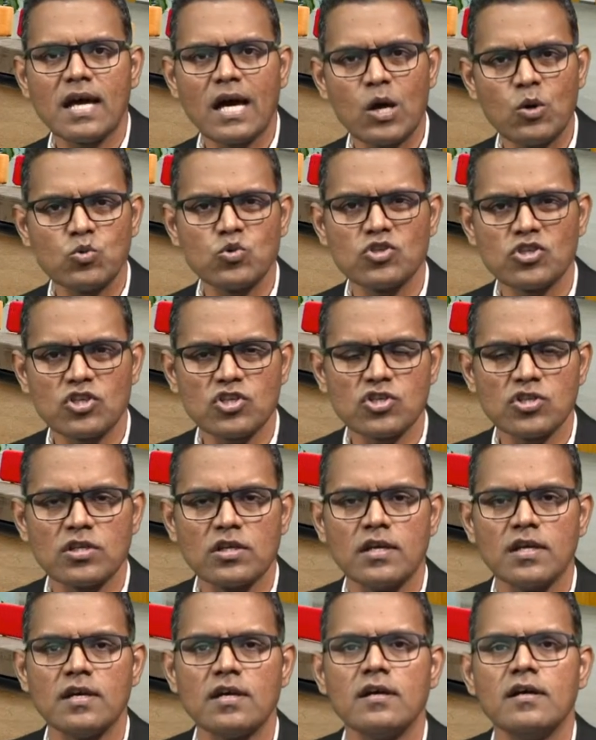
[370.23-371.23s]
counters.
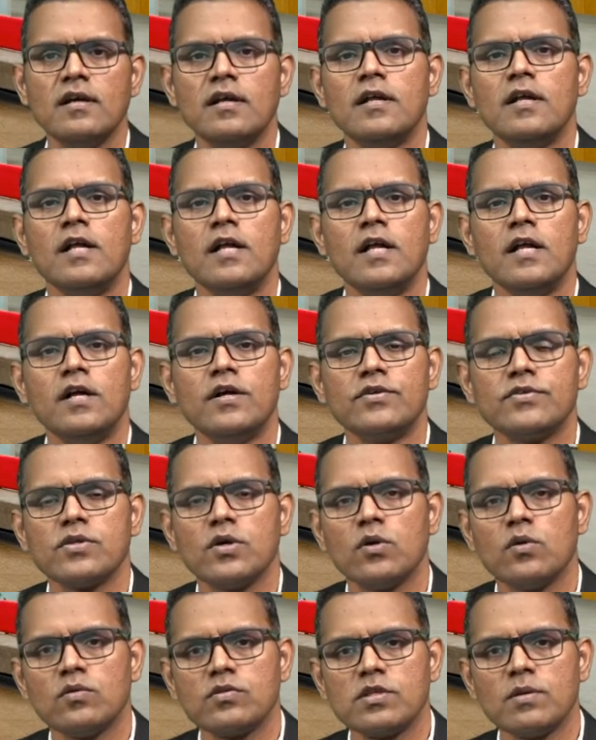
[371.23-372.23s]
Yeah.
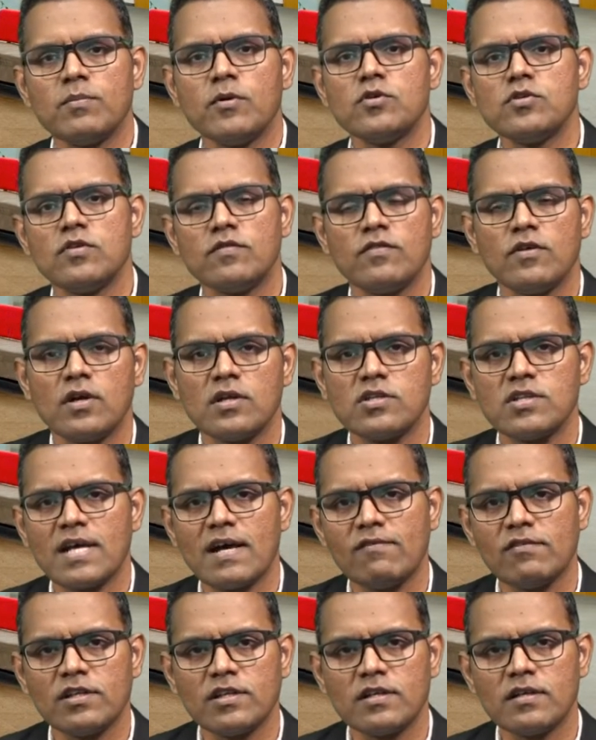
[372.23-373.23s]
So suppose if you are
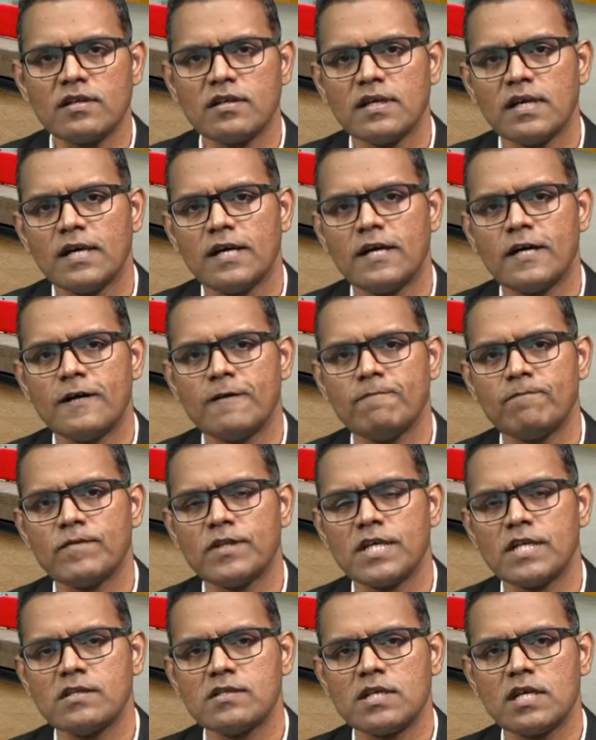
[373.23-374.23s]
traveling,
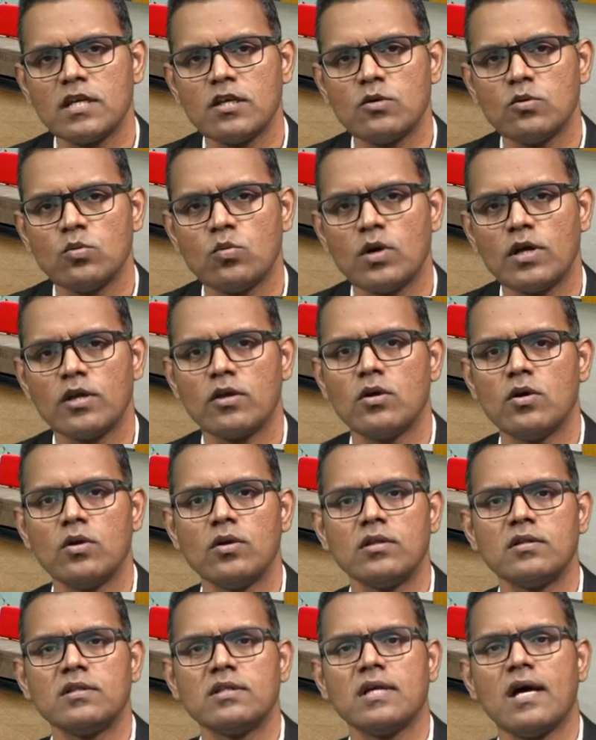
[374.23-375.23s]
let's say you want to go
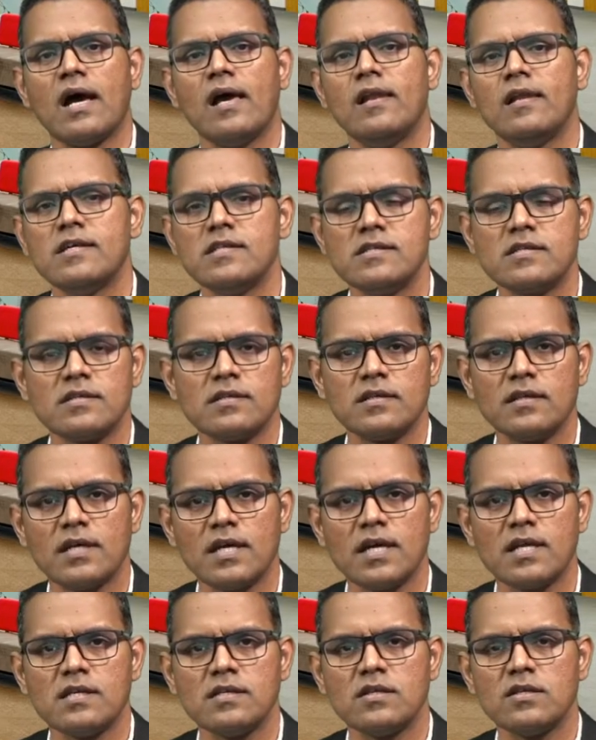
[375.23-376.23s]
to Thailand
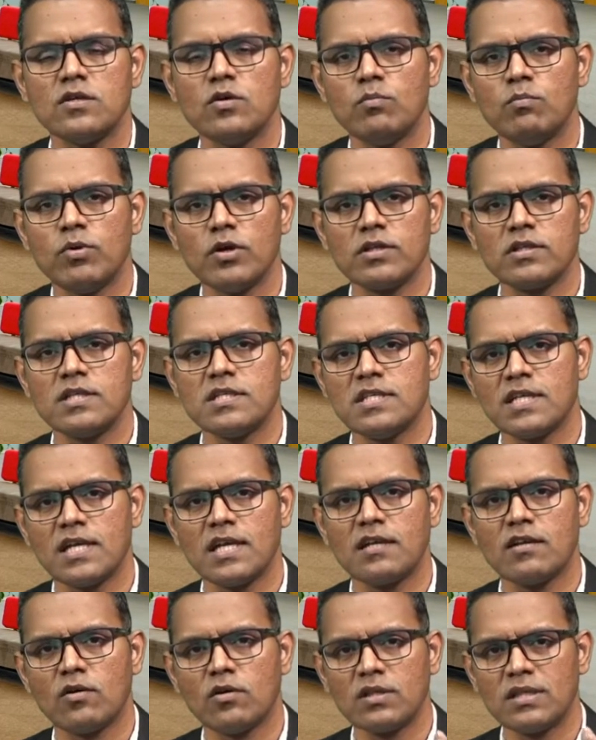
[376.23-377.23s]
and you book the
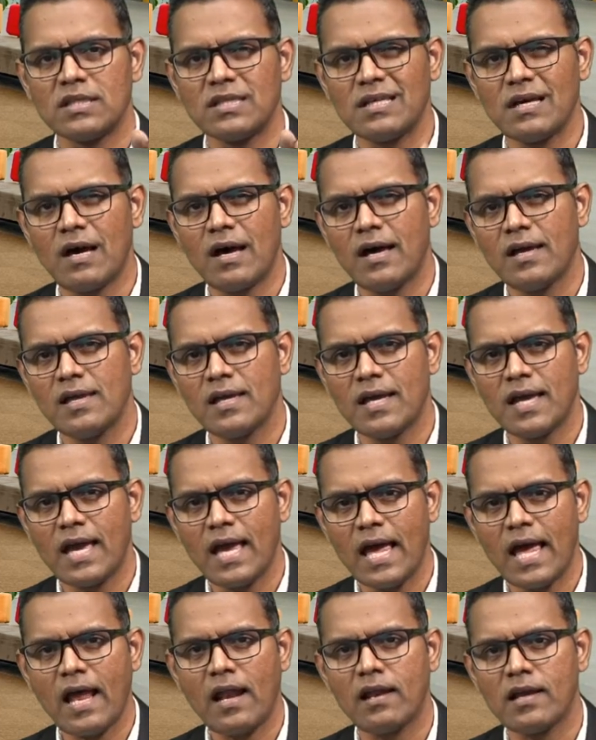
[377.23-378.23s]
ticket on Thai
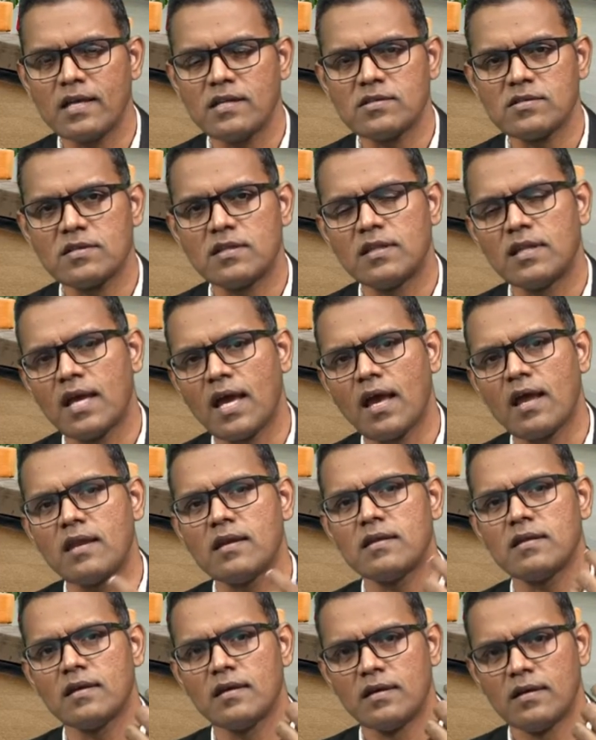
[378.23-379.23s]
Airlines,
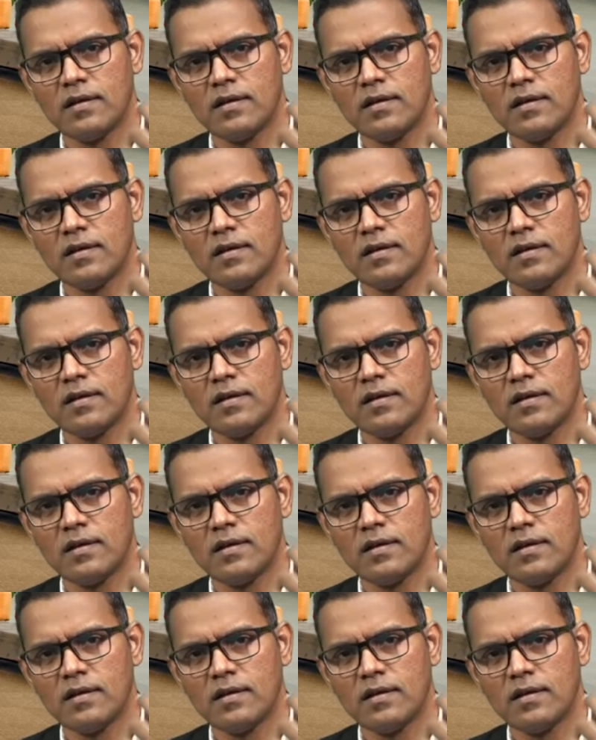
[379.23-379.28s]
then